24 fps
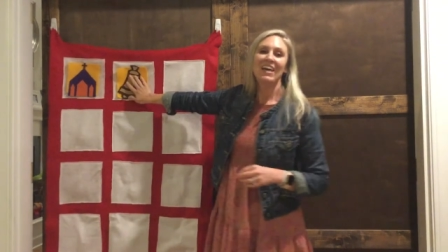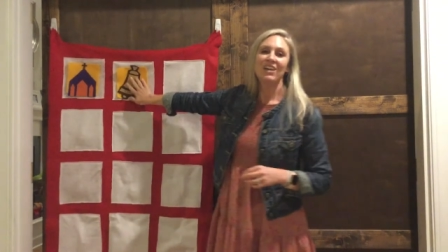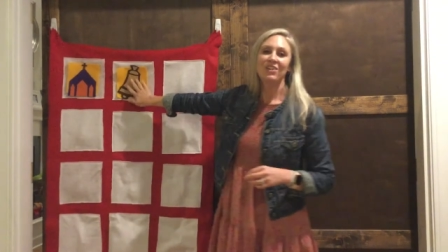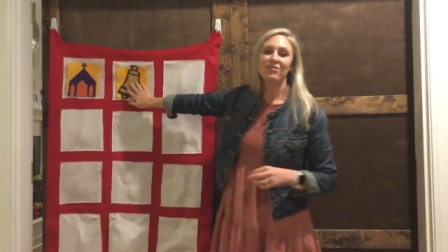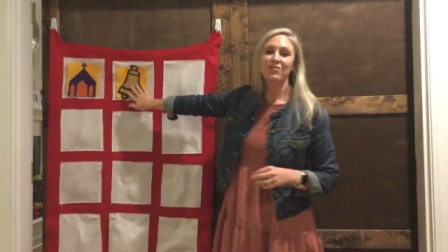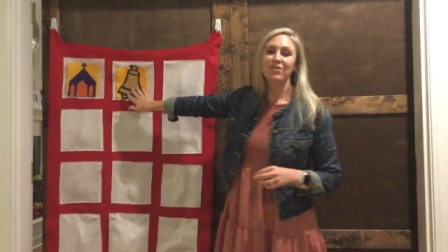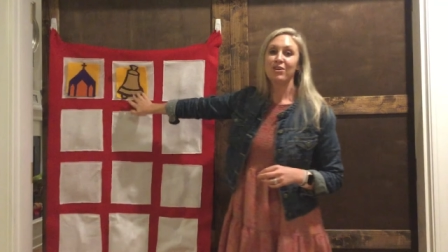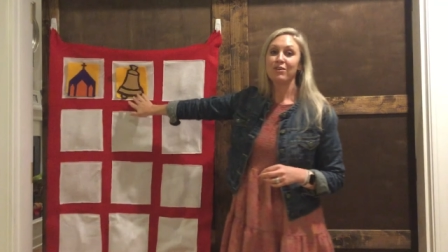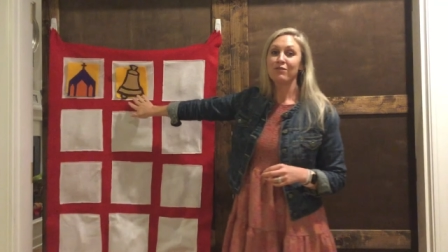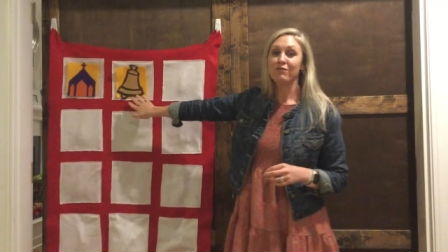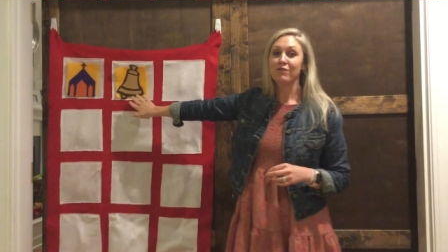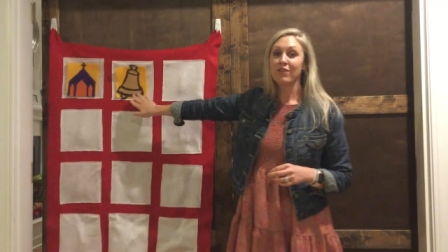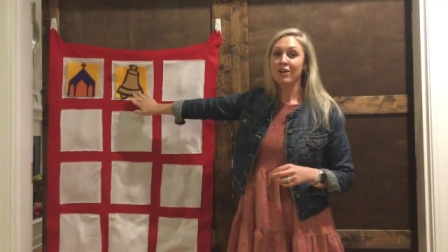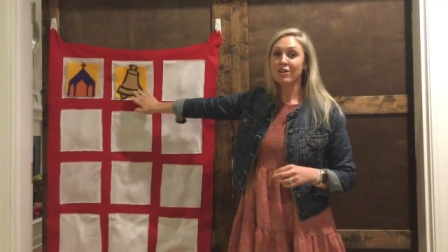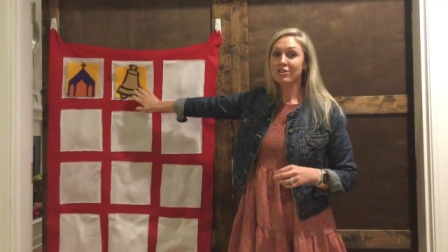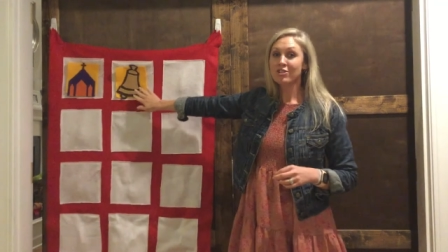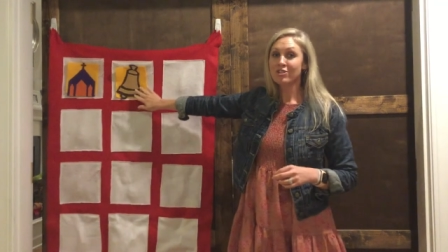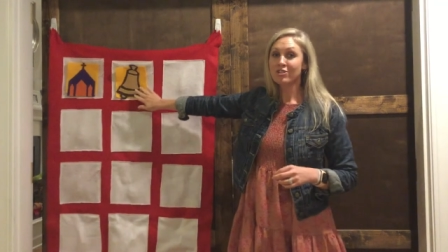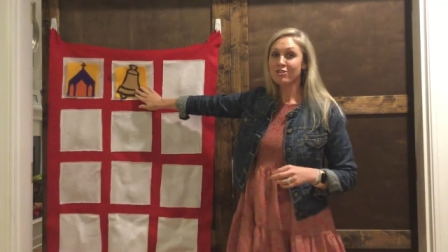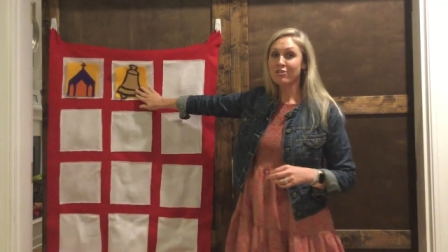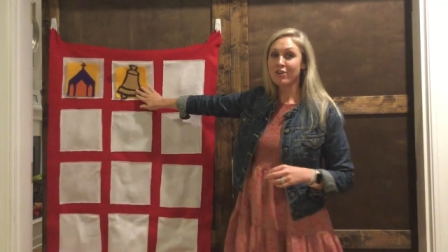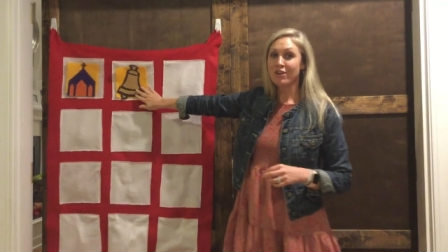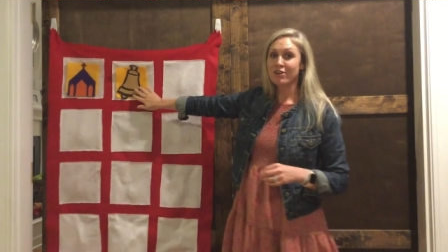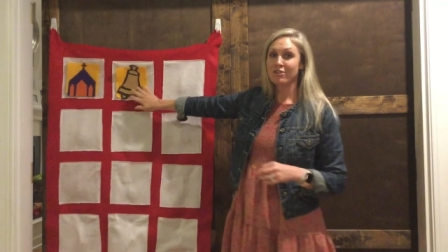And if you're a
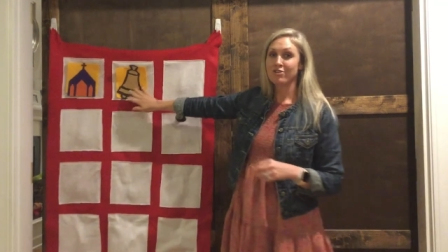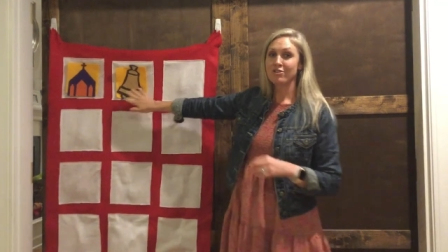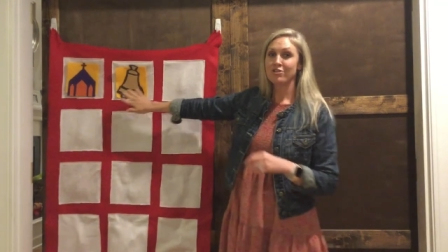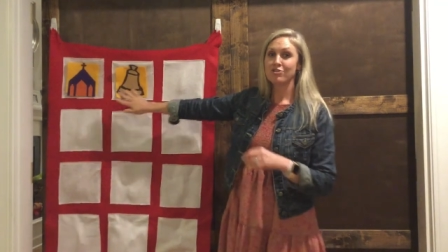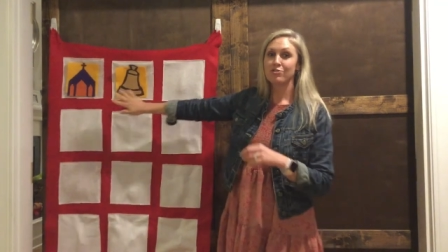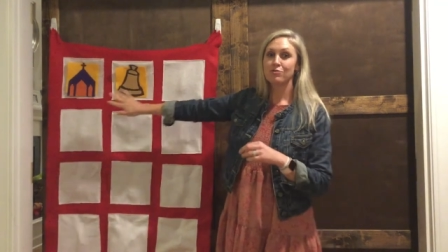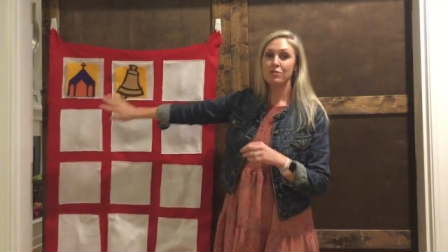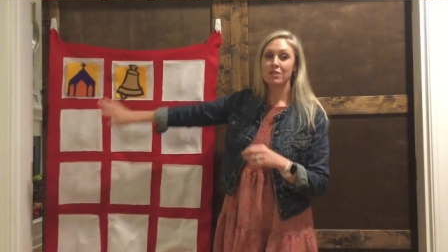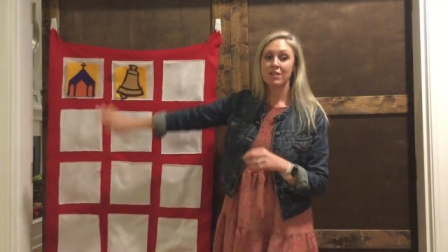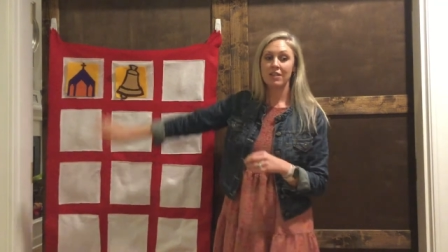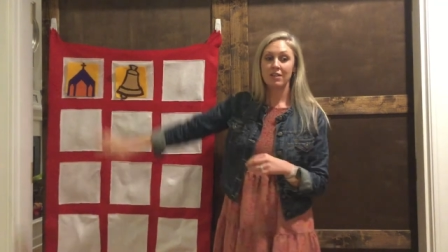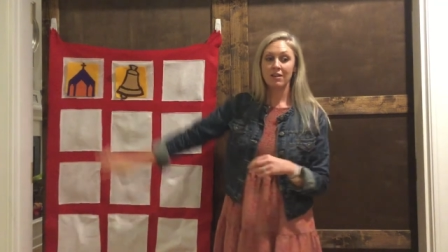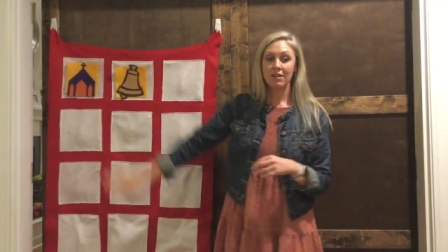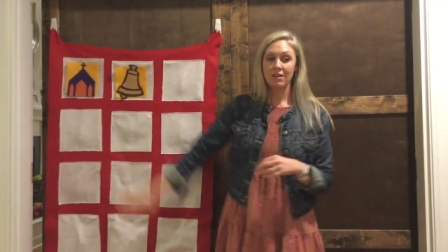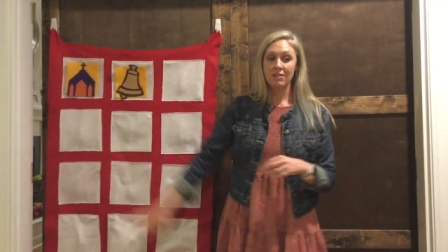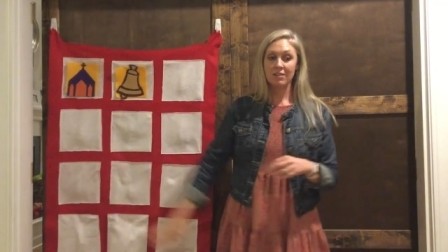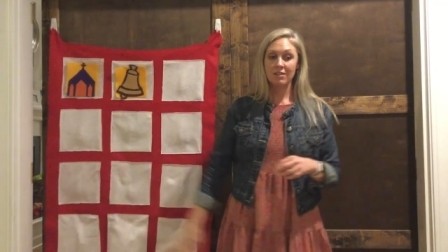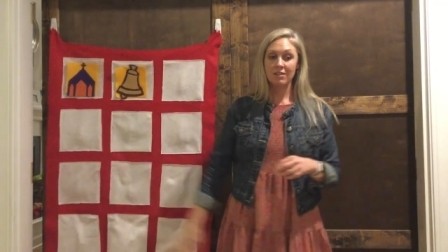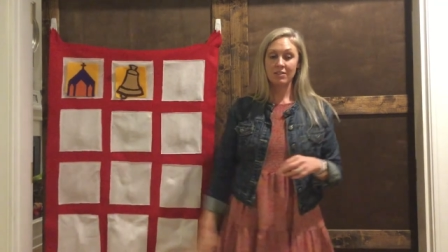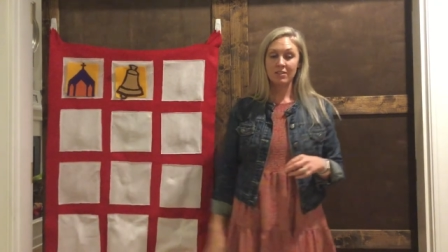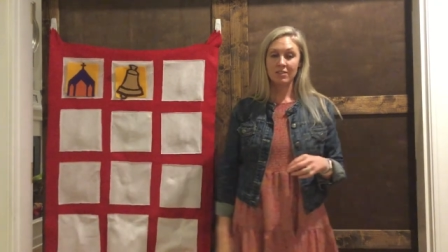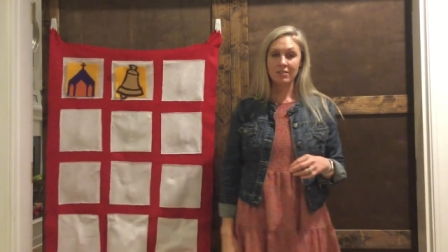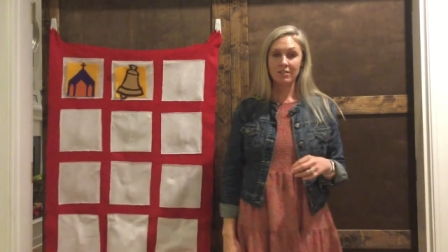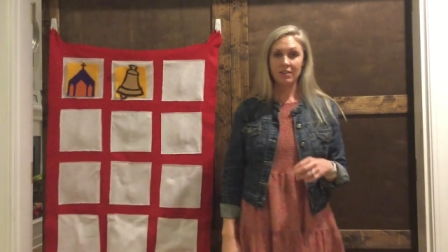first grader joining
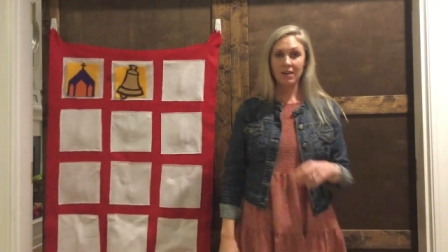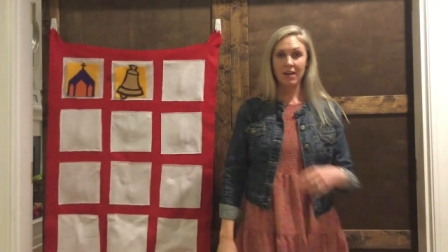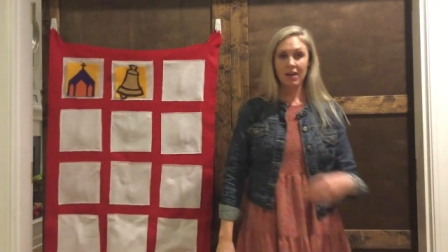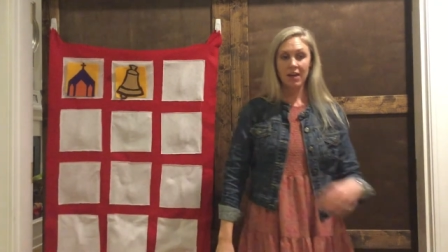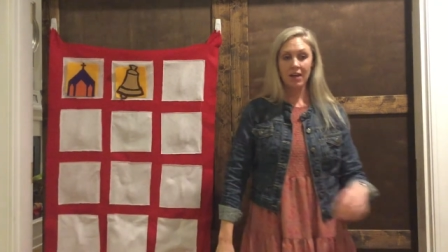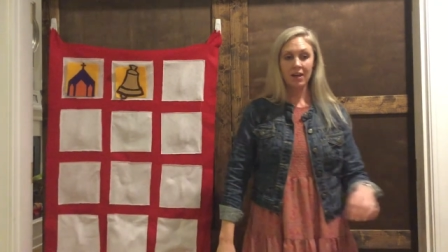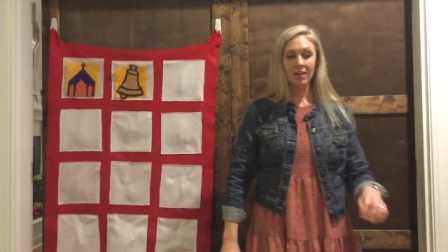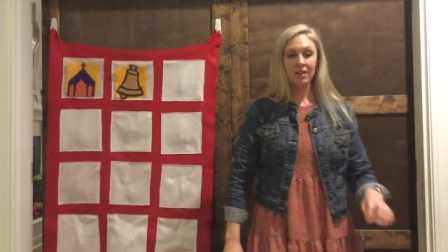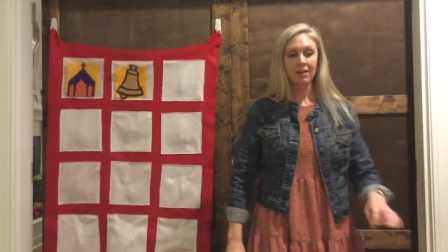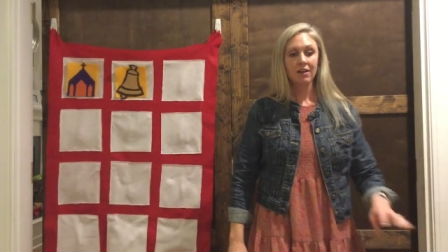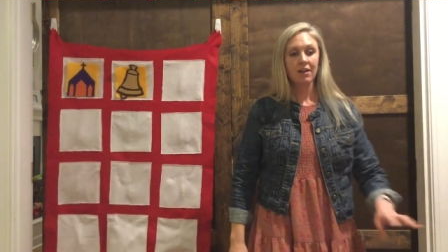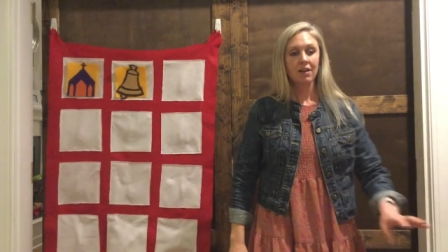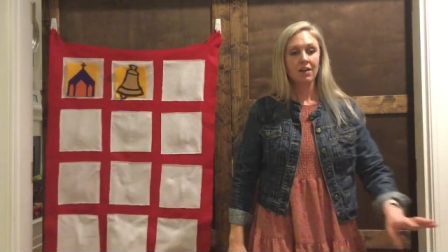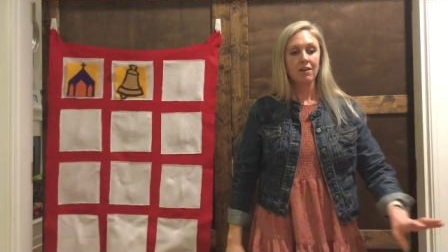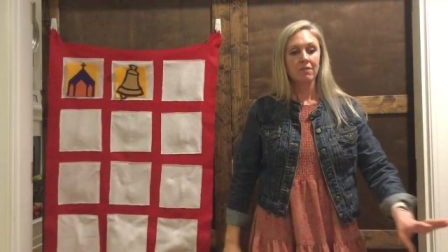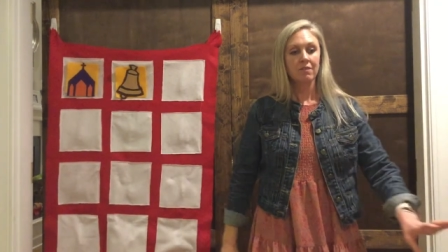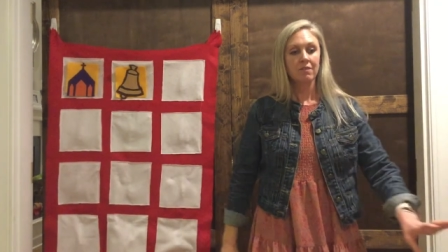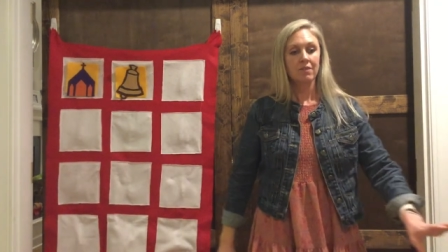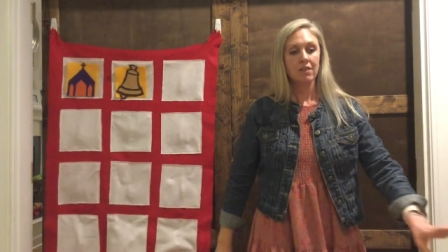us today,